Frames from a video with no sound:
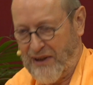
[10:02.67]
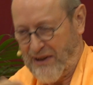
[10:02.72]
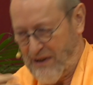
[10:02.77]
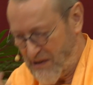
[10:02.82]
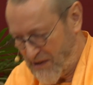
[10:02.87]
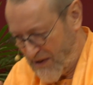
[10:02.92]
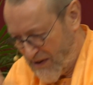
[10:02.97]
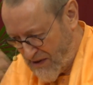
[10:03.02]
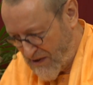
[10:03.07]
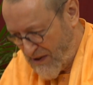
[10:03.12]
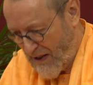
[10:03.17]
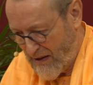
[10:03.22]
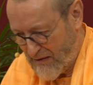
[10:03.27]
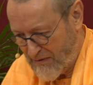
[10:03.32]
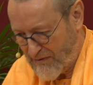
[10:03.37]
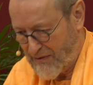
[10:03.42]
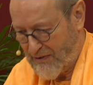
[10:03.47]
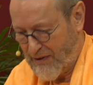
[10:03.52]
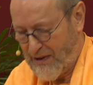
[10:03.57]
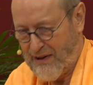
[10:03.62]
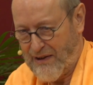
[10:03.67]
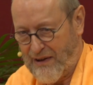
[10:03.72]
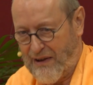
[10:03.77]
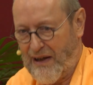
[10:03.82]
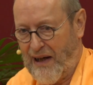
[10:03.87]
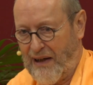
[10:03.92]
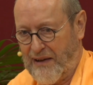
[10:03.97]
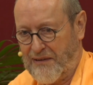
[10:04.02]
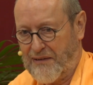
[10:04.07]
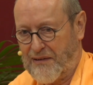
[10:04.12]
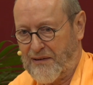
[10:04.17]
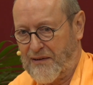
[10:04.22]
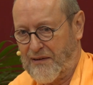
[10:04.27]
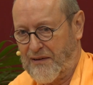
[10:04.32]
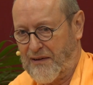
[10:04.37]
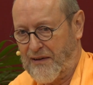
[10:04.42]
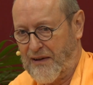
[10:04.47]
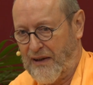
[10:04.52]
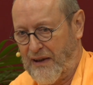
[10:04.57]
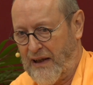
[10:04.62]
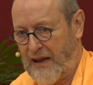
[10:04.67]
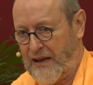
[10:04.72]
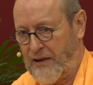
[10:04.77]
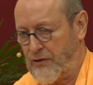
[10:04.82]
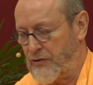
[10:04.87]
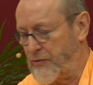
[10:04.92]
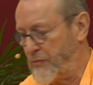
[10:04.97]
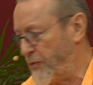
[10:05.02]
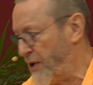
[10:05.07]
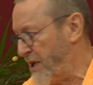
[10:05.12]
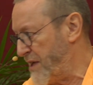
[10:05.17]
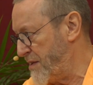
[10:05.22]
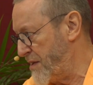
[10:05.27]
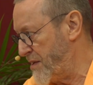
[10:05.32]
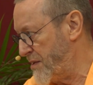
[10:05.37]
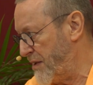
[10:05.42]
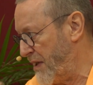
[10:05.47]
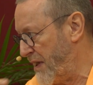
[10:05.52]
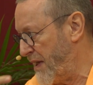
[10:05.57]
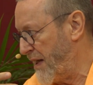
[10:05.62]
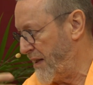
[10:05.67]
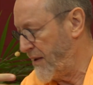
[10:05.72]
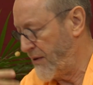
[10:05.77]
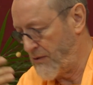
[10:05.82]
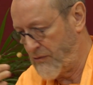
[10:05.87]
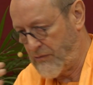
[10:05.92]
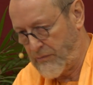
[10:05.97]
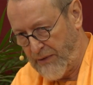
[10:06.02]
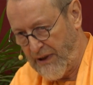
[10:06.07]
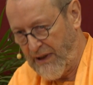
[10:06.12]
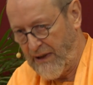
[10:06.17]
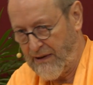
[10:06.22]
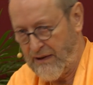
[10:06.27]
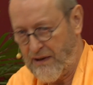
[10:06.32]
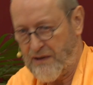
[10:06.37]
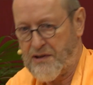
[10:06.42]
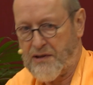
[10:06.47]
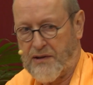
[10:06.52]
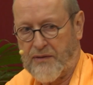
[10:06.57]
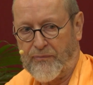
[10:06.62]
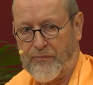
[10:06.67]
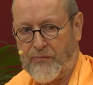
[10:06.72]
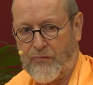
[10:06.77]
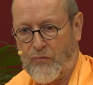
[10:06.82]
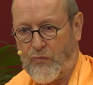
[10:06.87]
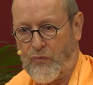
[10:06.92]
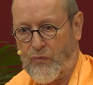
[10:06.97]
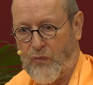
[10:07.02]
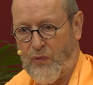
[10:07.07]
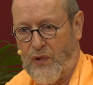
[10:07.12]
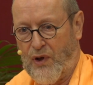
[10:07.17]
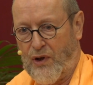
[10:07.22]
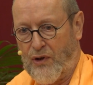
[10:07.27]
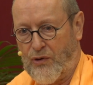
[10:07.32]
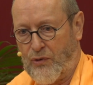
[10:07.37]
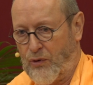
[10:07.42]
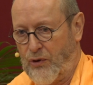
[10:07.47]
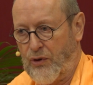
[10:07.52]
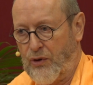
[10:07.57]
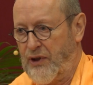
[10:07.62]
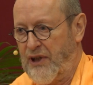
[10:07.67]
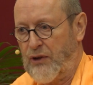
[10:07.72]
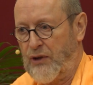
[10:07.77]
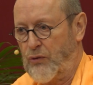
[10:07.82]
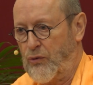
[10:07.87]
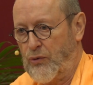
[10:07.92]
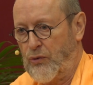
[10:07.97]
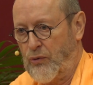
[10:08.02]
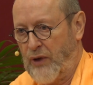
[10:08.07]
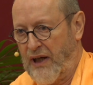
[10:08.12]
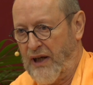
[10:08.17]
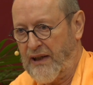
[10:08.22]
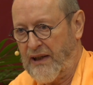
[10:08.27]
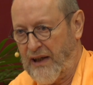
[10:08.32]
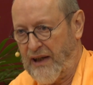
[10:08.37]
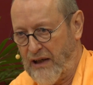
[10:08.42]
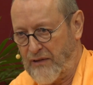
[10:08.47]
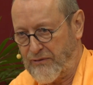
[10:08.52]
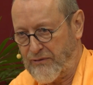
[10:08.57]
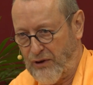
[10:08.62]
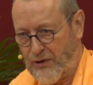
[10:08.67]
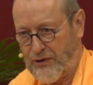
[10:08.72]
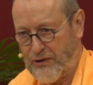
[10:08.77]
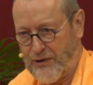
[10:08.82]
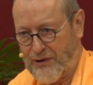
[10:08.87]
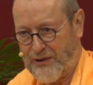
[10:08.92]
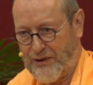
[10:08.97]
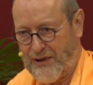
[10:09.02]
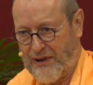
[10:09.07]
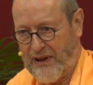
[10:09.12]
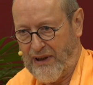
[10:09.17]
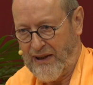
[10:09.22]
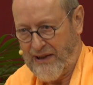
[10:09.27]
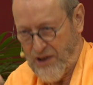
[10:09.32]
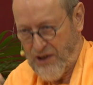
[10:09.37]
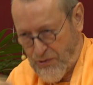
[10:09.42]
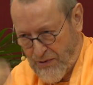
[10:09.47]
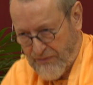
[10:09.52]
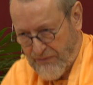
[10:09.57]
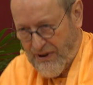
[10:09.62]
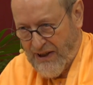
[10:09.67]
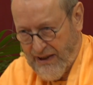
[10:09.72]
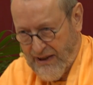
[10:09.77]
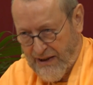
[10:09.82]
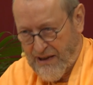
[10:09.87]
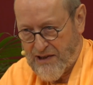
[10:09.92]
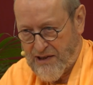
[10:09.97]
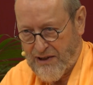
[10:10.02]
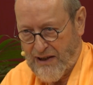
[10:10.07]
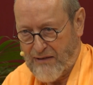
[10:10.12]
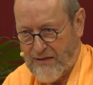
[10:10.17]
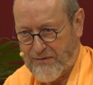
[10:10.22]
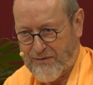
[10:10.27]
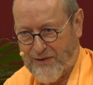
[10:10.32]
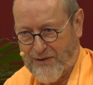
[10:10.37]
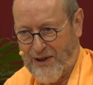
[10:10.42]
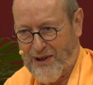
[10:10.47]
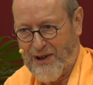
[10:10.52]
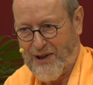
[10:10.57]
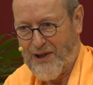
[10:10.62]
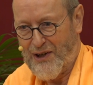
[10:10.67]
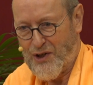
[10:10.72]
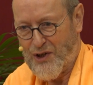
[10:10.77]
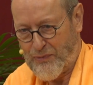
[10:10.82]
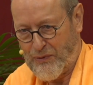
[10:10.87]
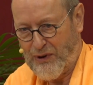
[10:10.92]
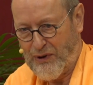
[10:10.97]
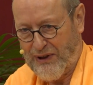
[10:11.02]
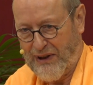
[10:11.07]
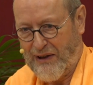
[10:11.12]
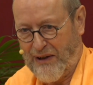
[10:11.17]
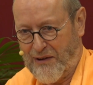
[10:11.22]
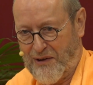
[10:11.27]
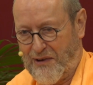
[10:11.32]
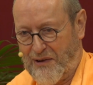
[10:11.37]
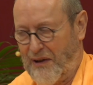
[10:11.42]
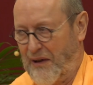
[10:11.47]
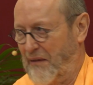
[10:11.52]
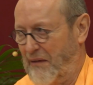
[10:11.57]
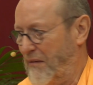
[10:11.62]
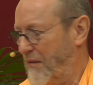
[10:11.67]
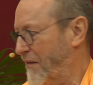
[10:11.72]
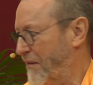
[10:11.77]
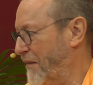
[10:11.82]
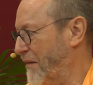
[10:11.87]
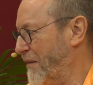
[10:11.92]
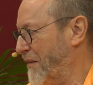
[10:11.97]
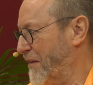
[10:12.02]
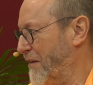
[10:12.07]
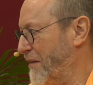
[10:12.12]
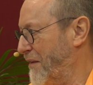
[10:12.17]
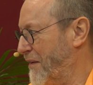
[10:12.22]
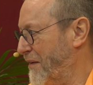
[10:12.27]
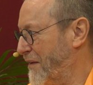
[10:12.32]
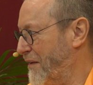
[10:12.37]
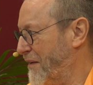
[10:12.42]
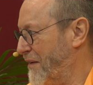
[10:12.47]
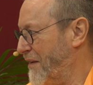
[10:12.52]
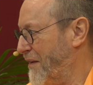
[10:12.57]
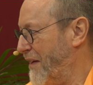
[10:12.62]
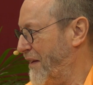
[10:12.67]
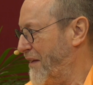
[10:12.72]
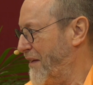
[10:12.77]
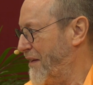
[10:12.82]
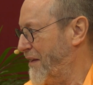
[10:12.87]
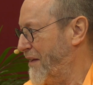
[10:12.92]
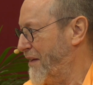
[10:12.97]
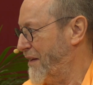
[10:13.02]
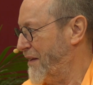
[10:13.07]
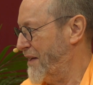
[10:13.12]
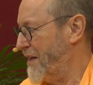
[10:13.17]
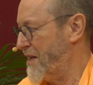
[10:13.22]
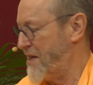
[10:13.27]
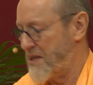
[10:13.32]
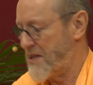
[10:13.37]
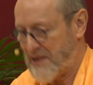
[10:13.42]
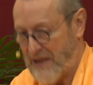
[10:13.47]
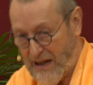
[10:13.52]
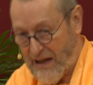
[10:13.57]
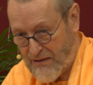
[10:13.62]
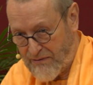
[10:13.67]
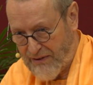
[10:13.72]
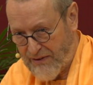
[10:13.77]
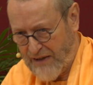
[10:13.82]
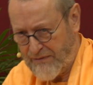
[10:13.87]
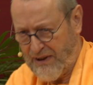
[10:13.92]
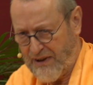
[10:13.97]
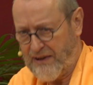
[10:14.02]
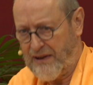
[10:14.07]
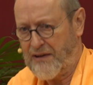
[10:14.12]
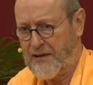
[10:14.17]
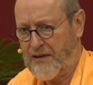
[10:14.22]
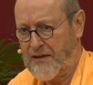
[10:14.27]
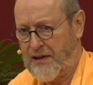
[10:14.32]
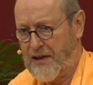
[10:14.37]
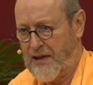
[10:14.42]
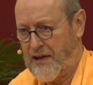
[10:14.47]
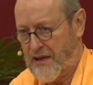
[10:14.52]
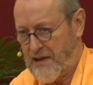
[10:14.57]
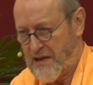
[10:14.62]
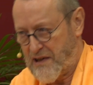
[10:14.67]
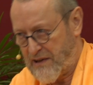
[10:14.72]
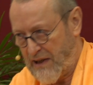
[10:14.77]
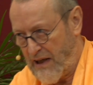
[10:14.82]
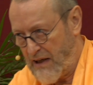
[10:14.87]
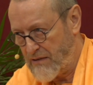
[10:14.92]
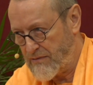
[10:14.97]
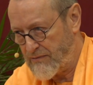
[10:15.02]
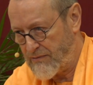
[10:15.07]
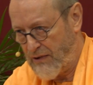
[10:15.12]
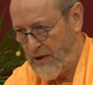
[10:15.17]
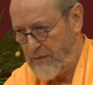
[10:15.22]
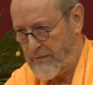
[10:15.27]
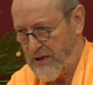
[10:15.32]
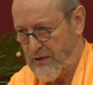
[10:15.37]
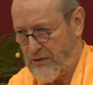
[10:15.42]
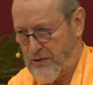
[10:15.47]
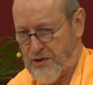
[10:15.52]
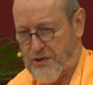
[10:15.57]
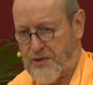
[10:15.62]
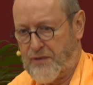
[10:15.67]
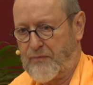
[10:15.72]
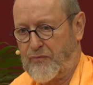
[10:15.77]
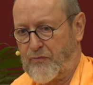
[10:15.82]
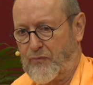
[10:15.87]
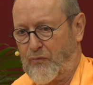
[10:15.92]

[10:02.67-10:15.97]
It is itself light, the light of presence, the light of beingness. So you don't need to do any effort. It is revealing itself spontaneously. It is self-evident, self-luminous.